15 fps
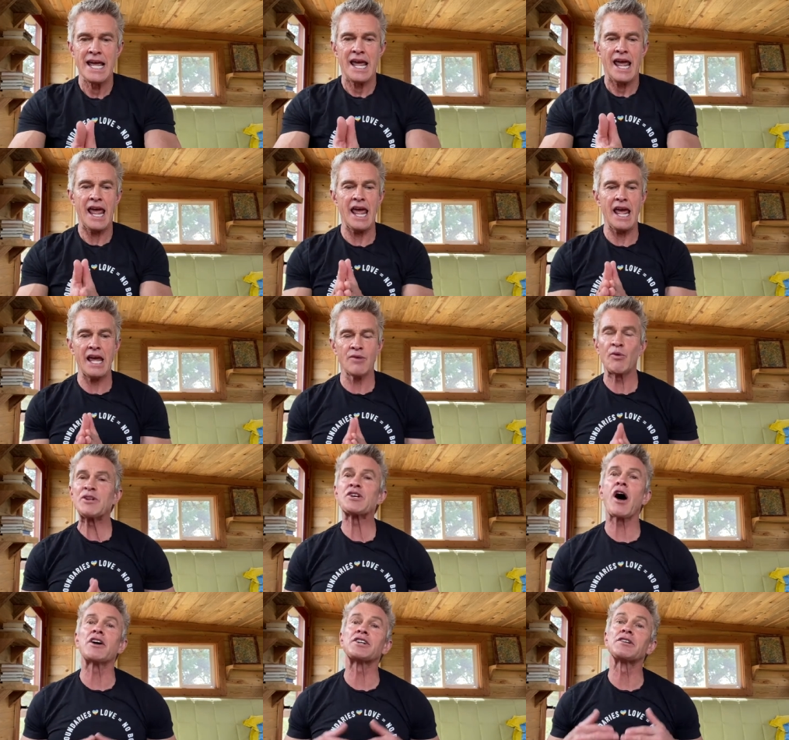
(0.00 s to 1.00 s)
And we
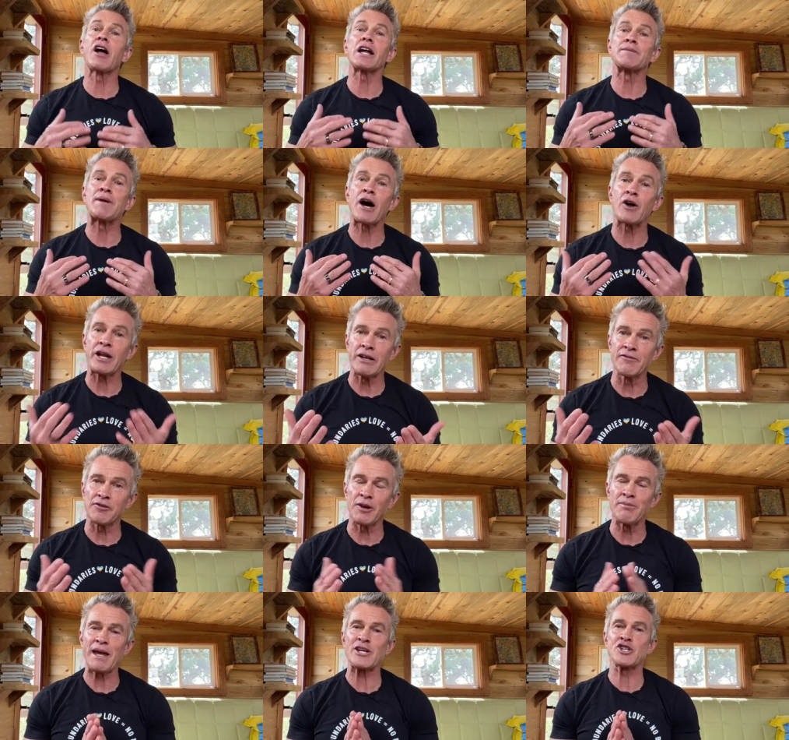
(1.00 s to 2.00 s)
talked a lot about
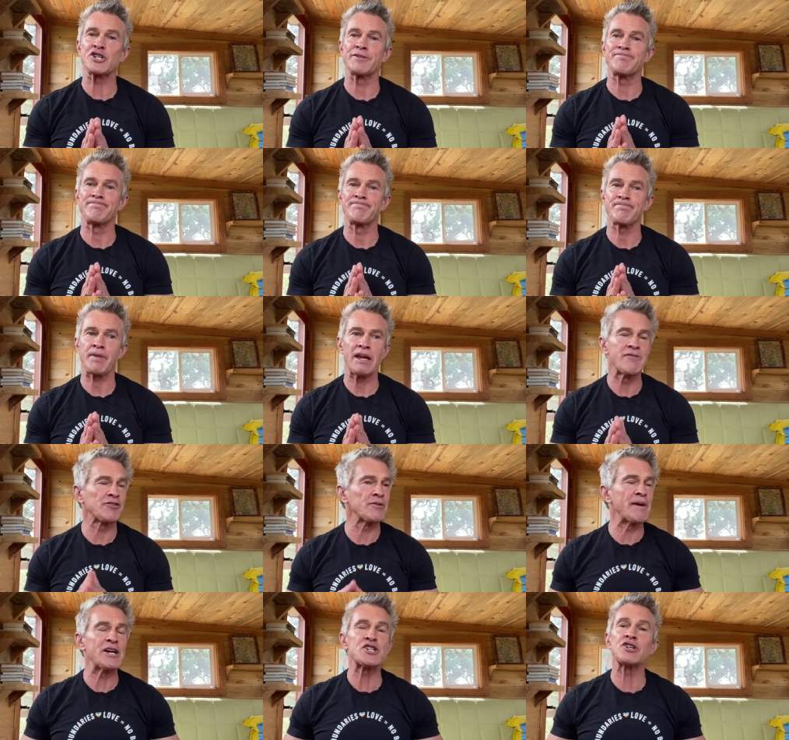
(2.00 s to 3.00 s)
inflammation
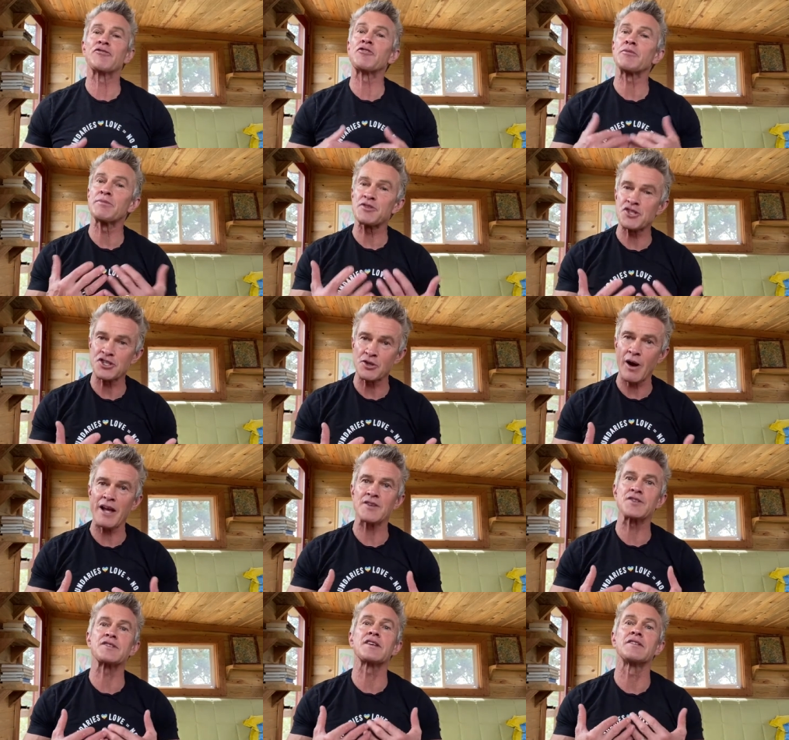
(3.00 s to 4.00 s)
from the
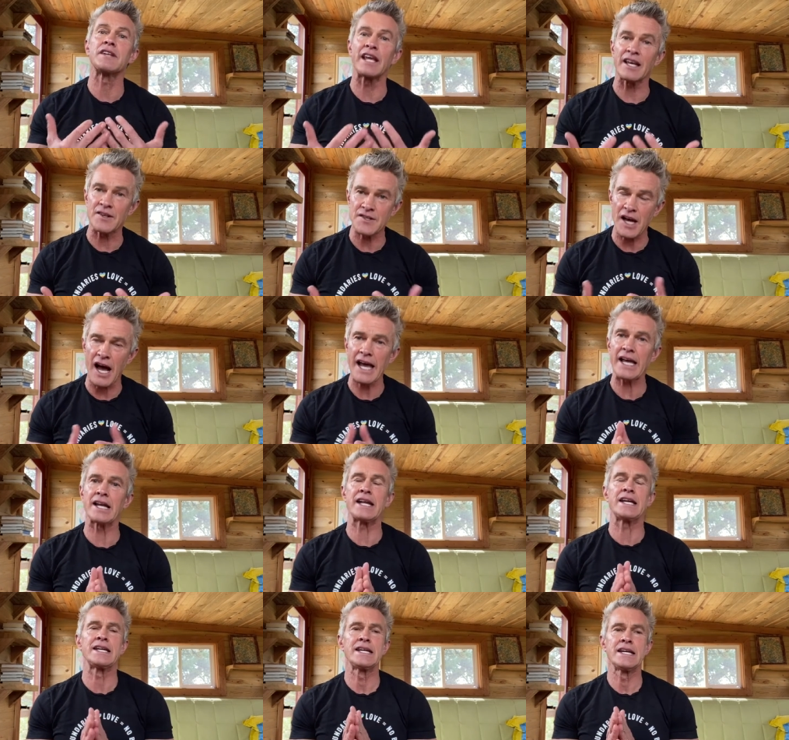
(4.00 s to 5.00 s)
stress and the
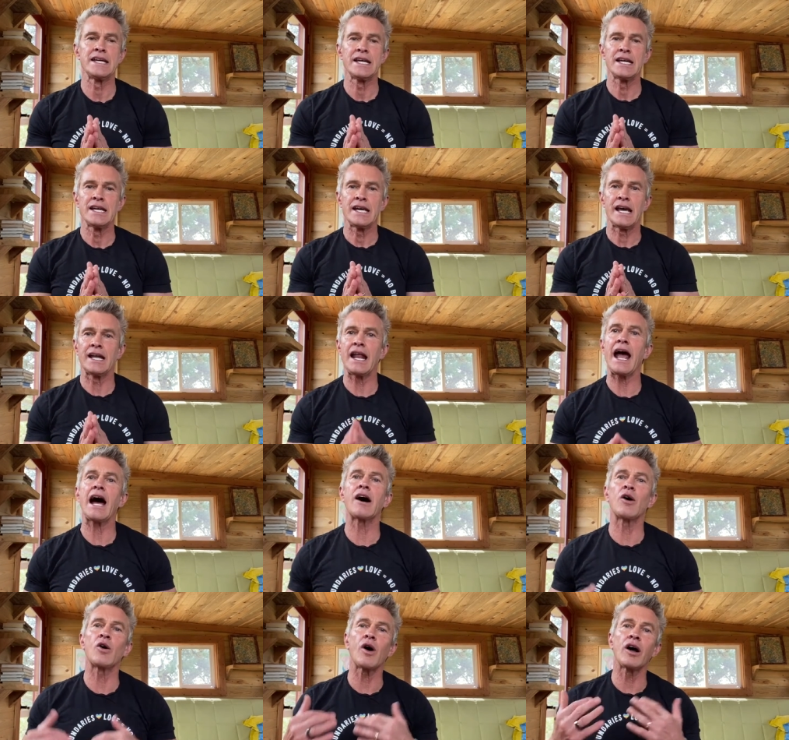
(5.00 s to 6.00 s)
anxiety, and
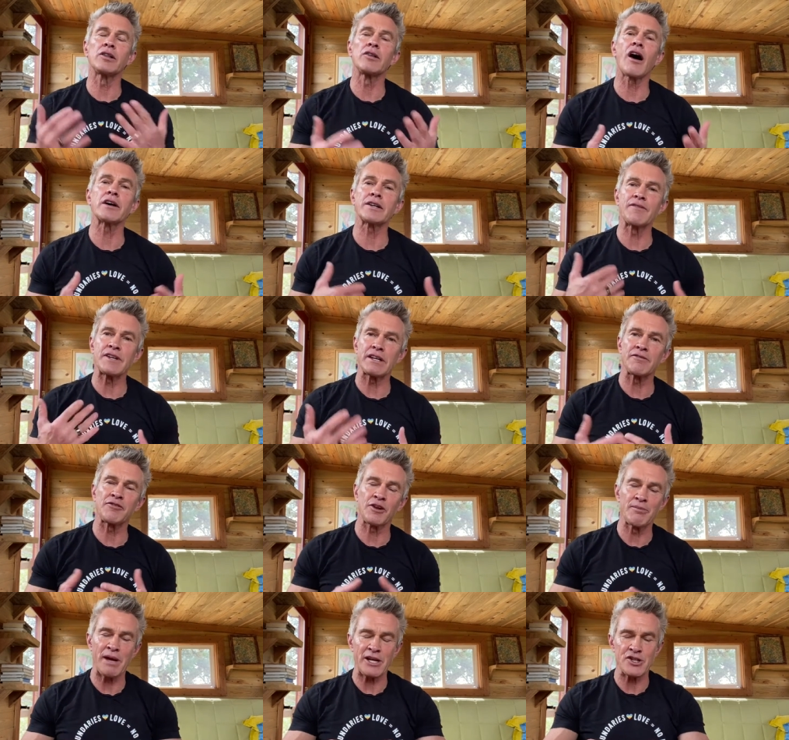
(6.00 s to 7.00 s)
how a lot of the
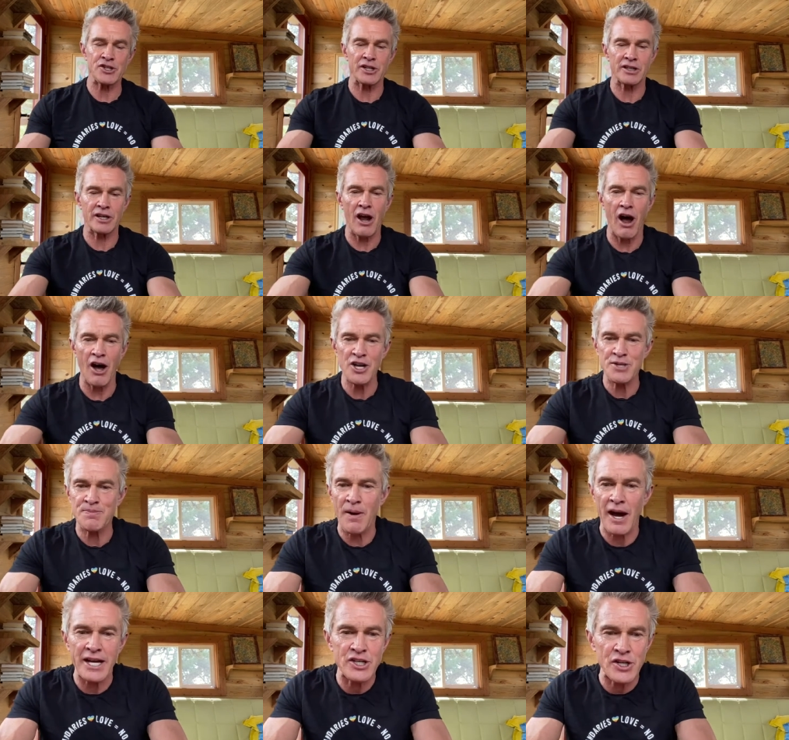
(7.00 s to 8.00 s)
inflammation caused
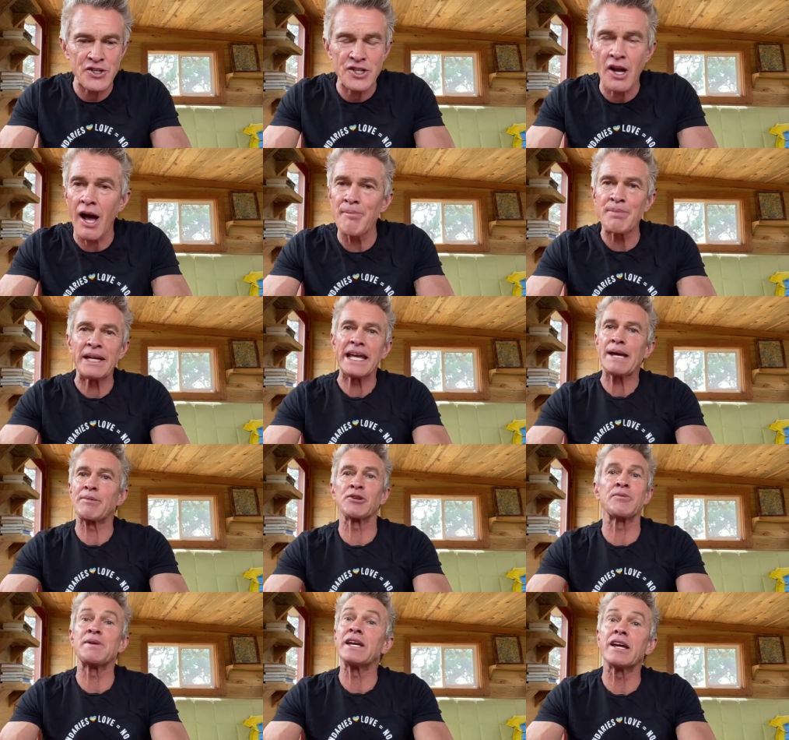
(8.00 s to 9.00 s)
by just not being able
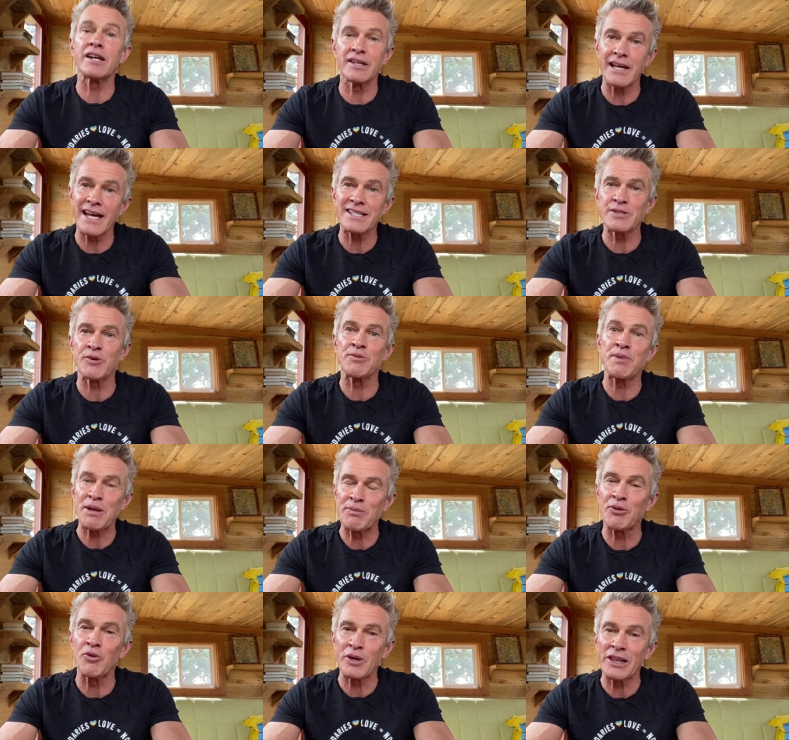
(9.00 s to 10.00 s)
to be connected with
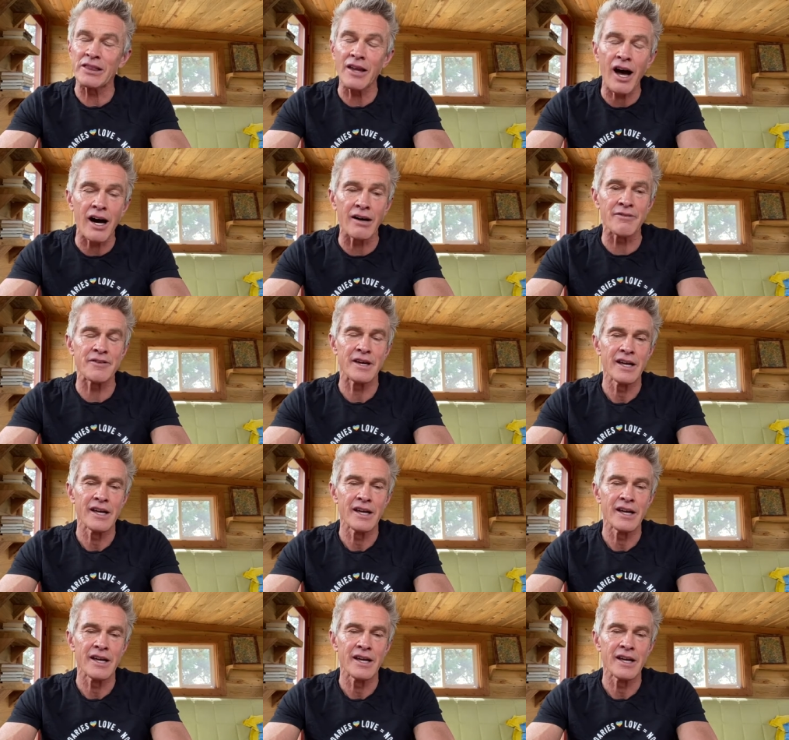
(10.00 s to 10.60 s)
people we love